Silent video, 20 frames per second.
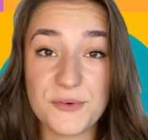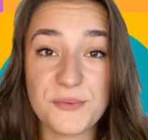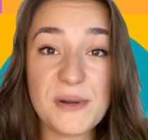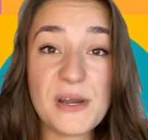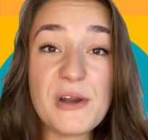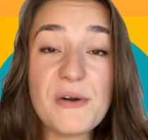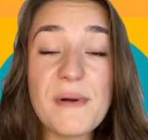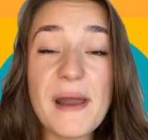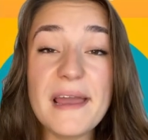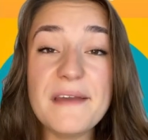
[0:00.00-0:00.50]
we
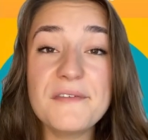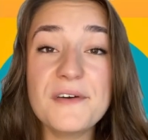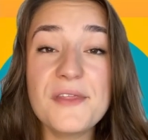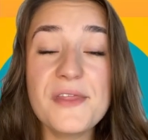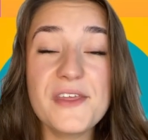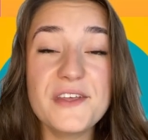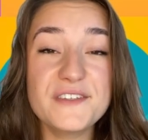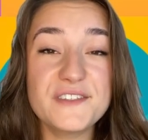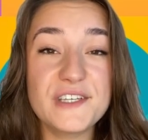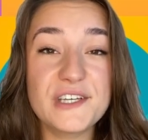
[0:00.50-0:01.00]
arrive on
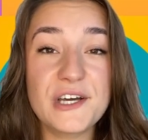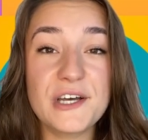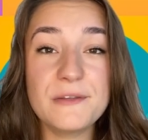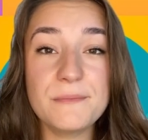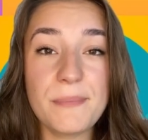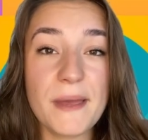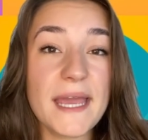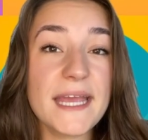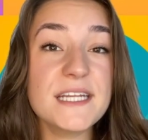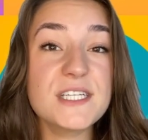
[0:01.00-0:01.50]
the
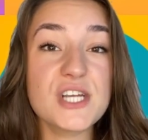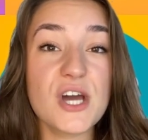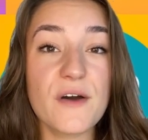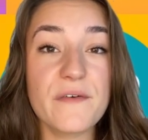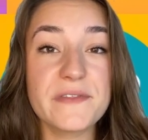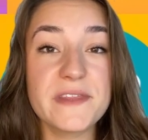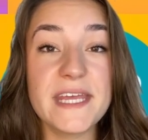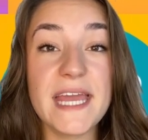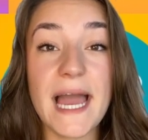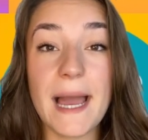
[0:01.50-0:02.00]
second page
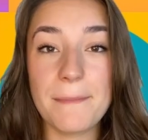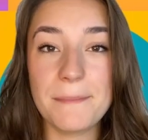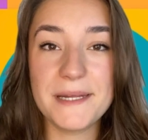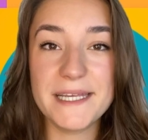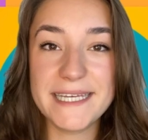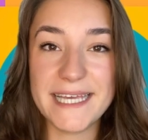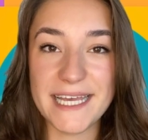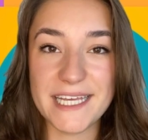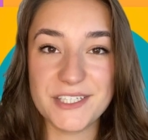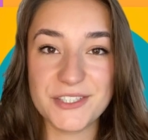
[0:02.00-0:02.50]
of the
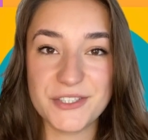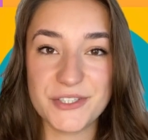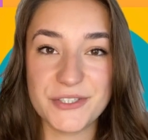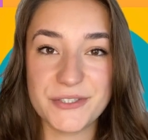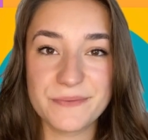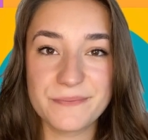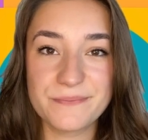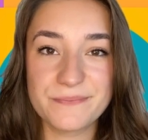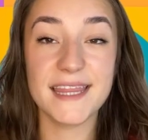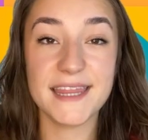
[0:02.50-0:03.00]
application.
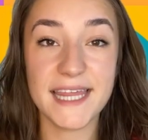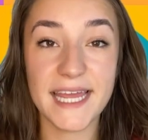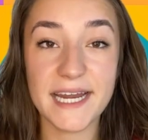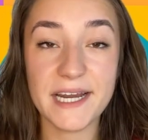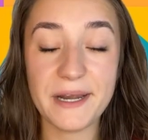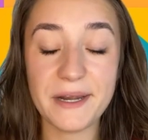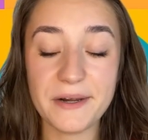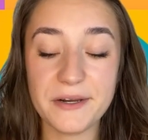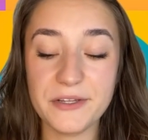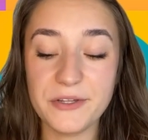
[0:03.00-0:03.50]

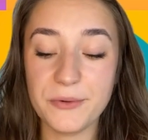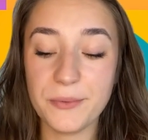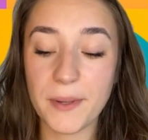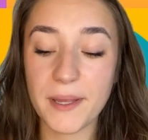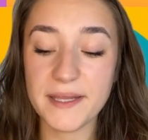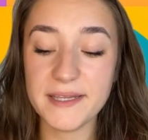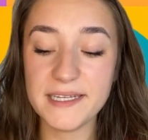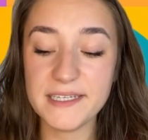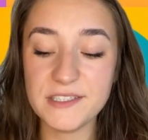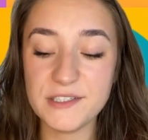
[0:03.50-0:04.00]
There, you
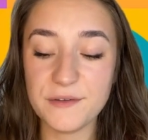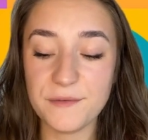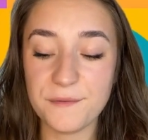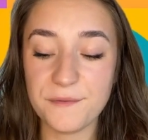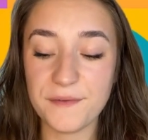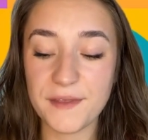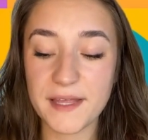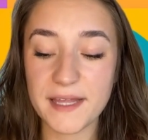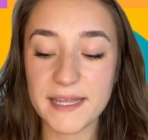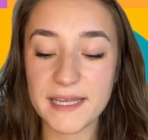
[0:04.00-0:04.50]
will need to
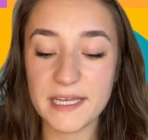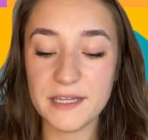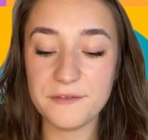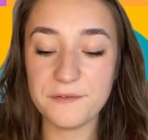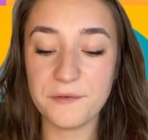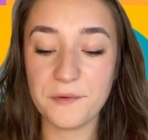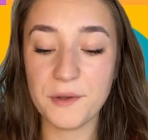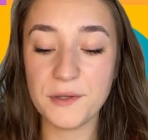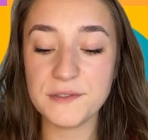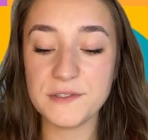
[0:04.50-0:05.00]
fill
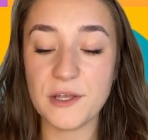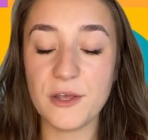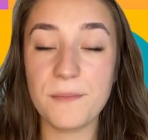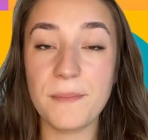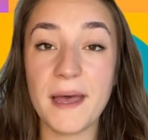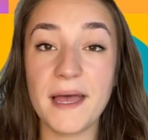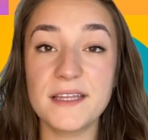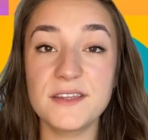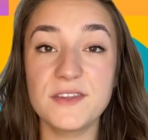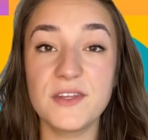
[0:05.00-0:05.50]
infos
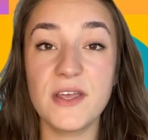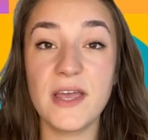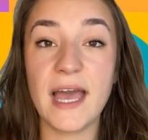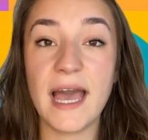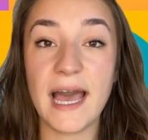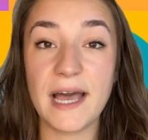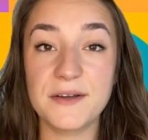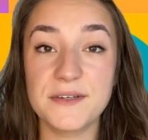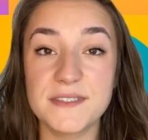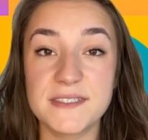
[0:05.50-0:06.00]
about the
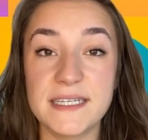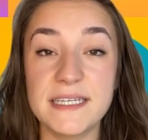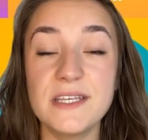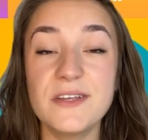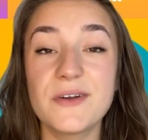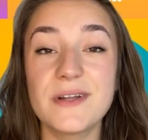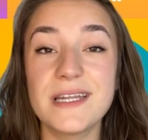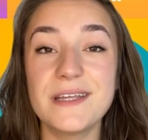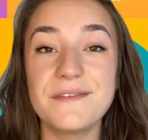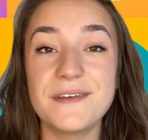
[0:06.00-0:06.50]
housing
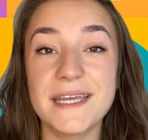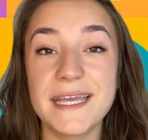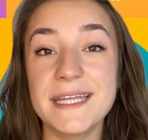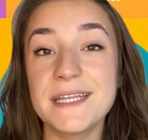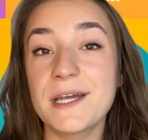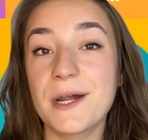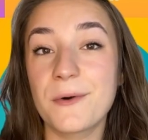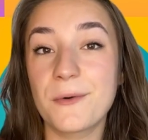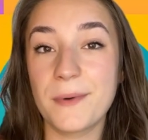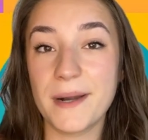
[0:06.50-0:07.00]
you're living
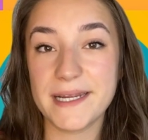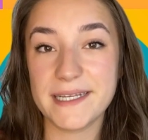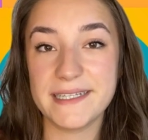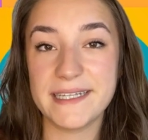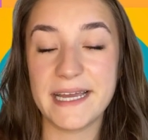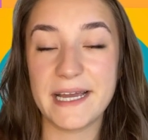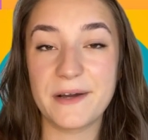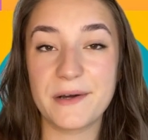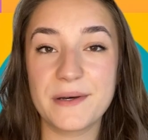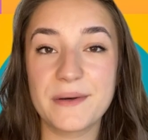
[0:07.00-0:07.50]
in right
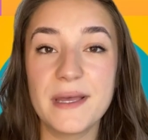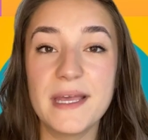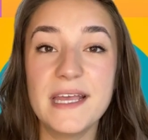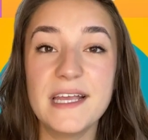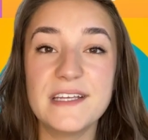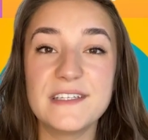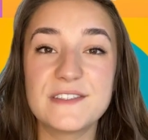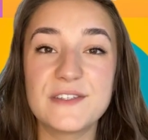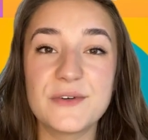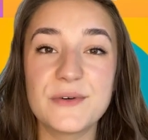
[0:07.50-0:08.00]
now.
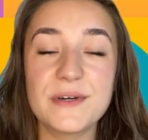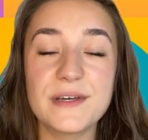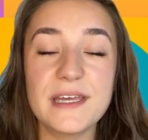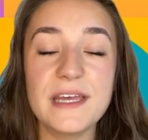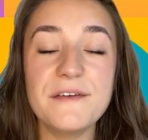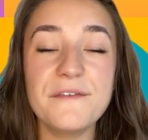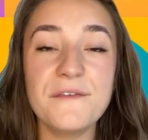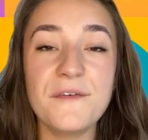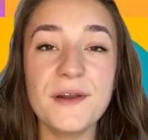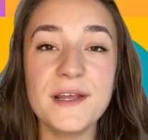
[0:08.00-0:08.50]
So
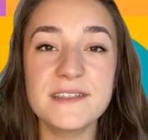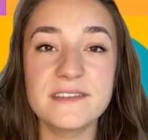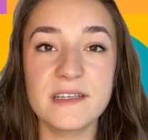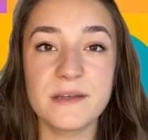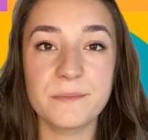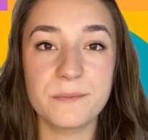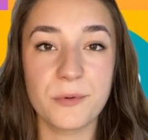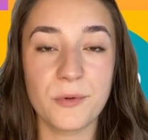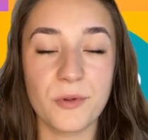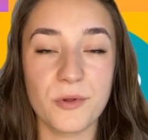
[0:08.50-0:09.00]
if, for
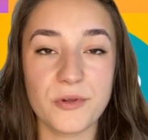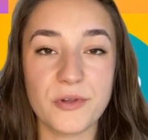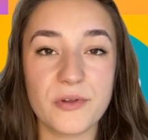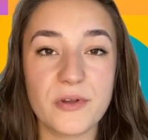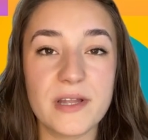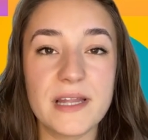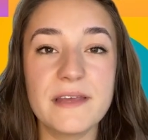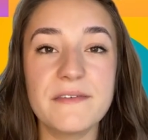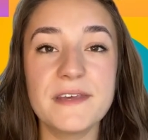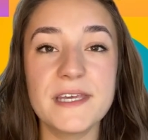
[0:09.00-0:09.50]
example,
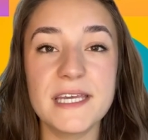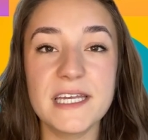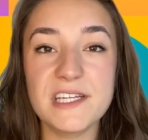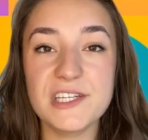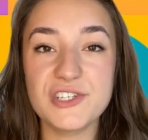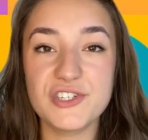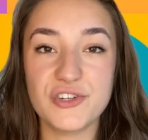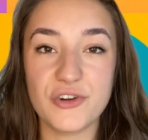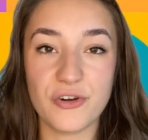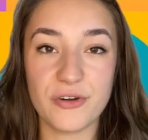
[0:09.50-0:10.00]
you're living
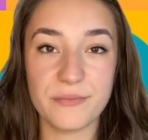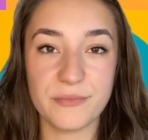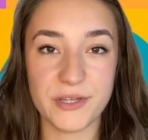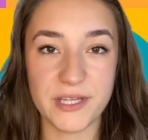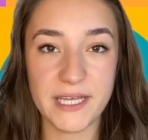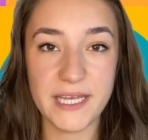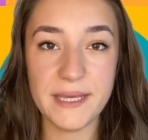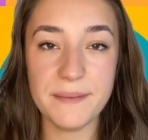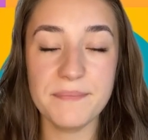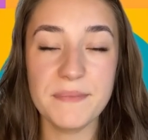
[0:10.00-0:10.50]
in
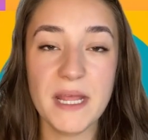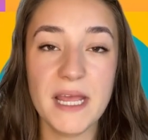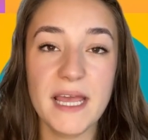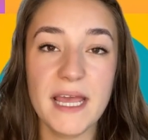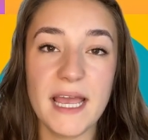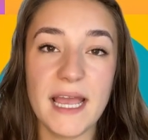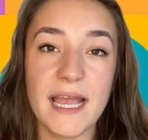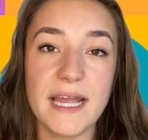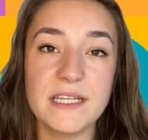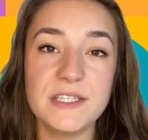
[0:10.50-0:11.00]
Germany
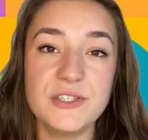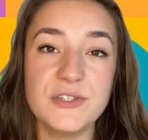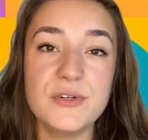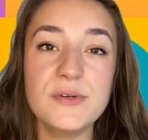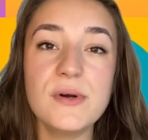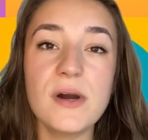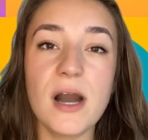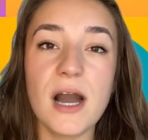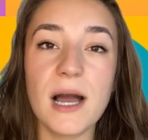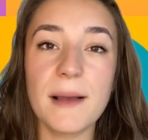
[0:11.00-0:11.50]
and
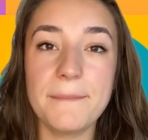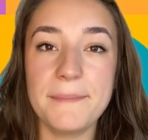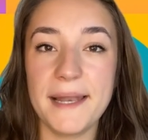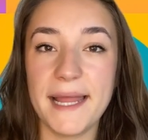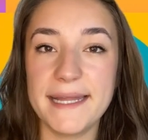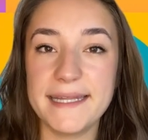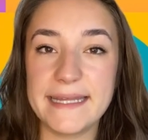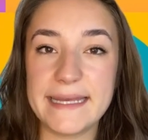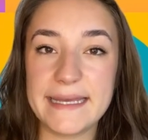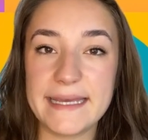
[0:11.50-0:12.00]
you are
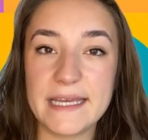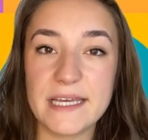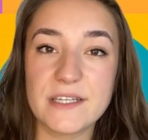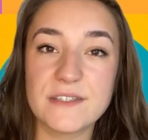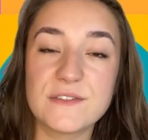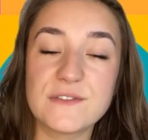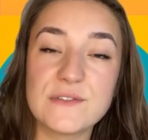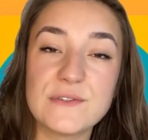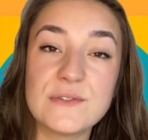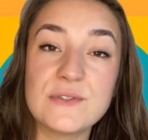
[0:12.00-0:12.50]
planning
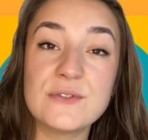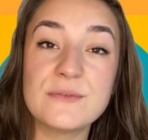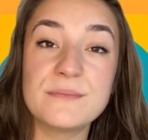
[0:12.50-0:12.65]
to